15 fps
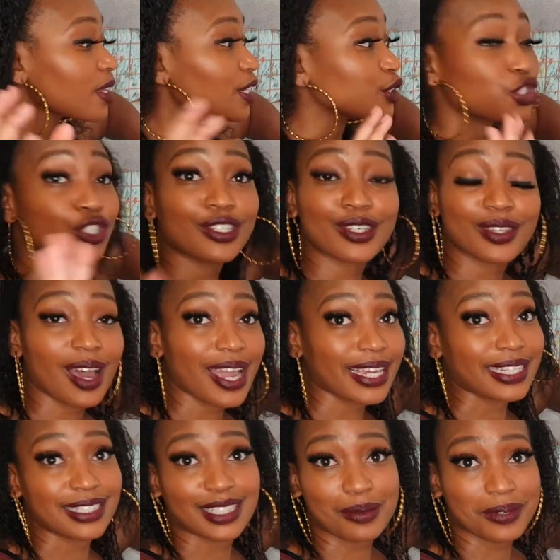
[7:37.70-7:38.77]
just so that I can
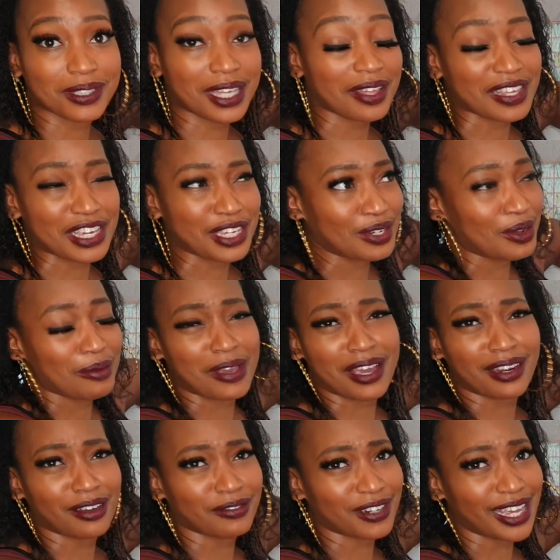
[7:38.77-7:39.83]
see what's out there. You know me, I
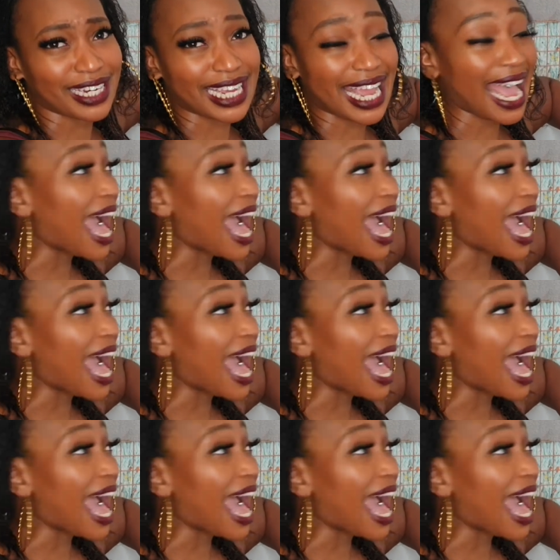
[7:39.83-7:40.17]
love learning,